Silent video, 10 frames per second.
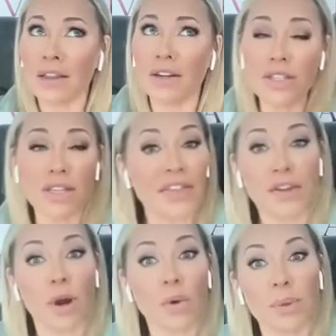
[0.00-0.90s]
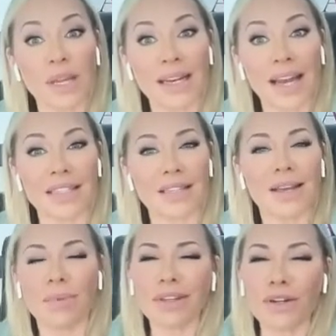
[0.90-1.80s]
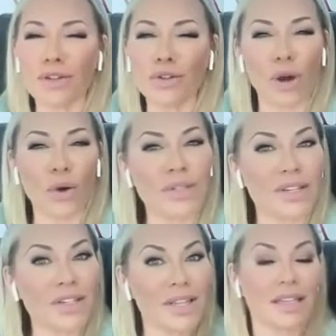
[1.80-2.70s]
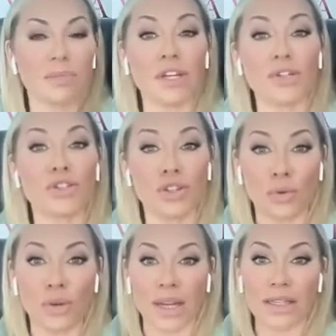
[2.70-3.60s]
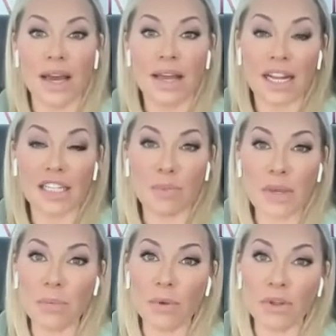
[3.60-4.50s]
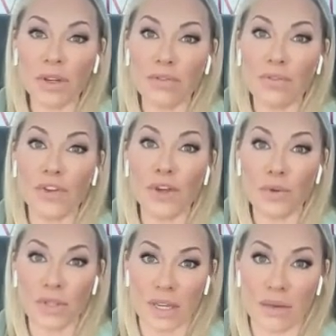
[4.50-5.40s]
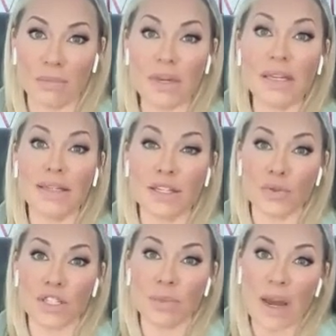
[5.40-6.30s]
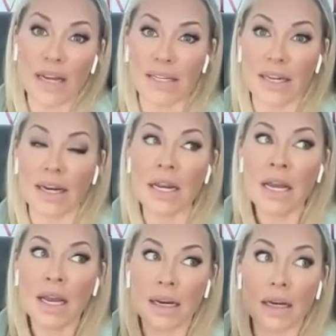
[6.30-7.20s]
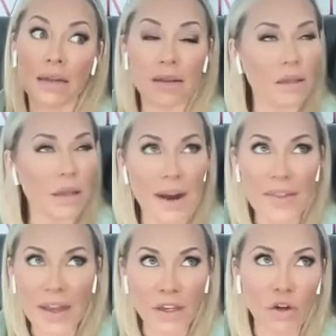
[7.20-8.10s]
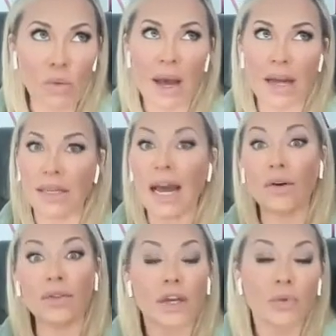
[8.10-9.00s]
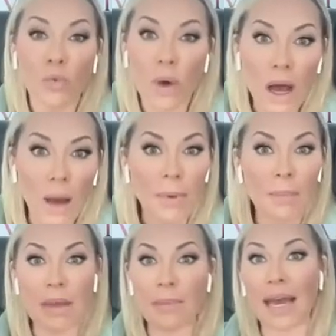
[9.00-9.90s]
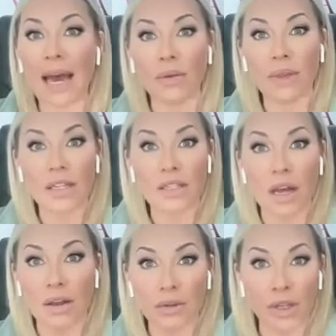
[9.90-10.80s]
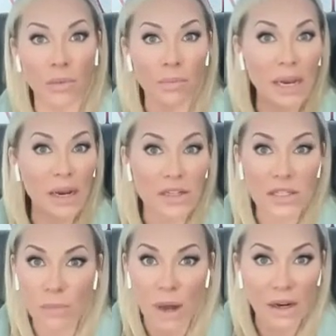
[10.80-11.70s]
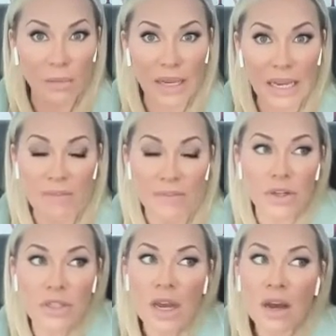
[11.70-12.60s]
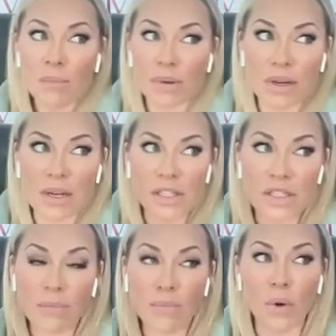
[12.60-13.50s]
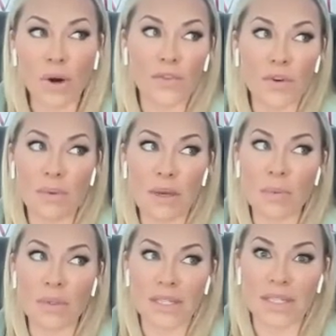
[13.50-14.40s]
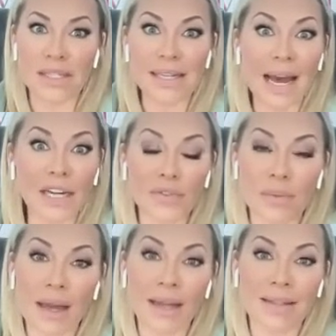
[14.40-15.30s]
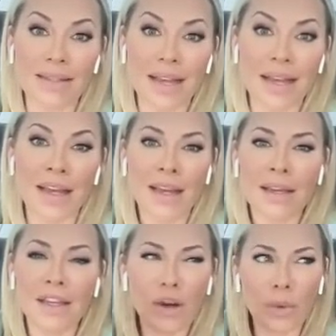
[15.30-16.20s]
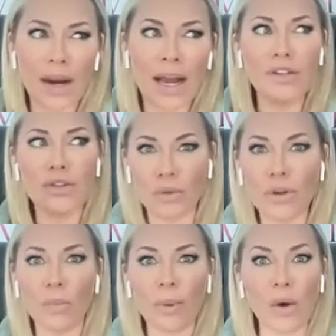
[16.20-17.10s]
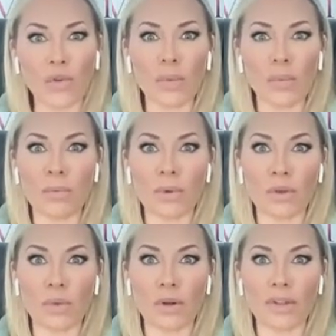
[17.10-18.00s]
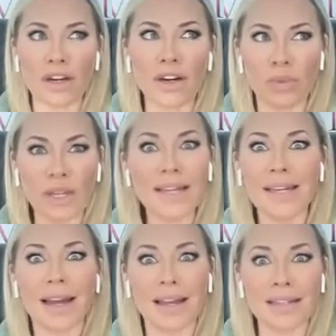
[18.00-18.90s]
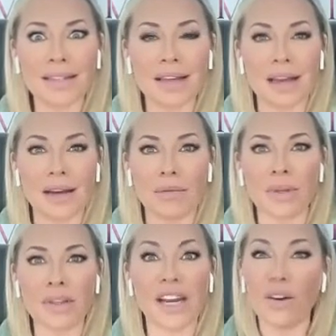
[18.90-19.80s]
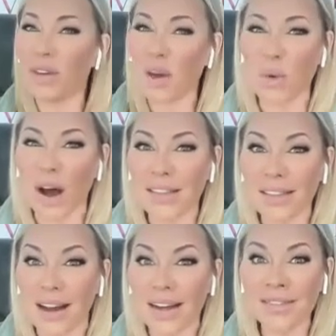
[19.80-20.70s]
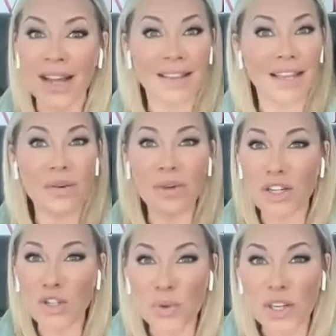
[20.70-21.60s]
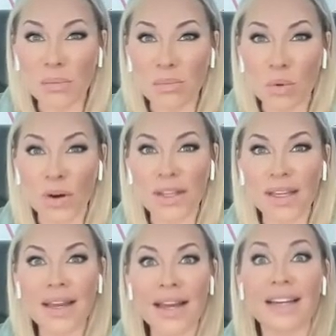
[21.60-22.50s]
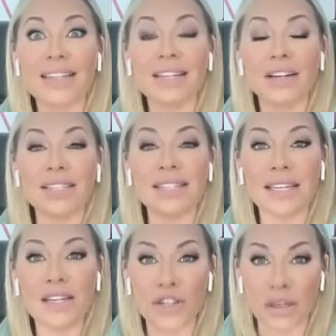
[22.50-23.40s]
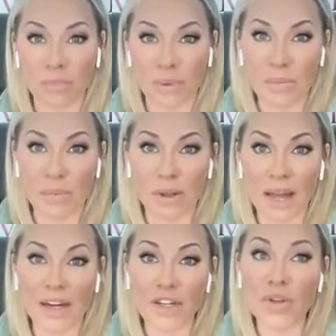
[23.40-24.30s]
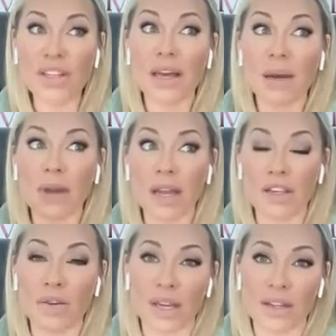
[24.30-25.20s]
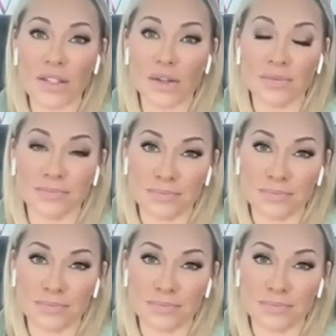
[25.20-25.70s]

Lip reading: nothing wrong with being nice, but there's no such thing as being too nice. That's people confusing being disrespected. And a lot of that can go back to how they grew up and maybe how they saw, parents model behaviors. But it's important for people to detach from that and say, you know what? I do know powerful people in the world that are really nice, but they don't get walked on. They don't get treated poorly because they're teaching people how to treat them, and you can too.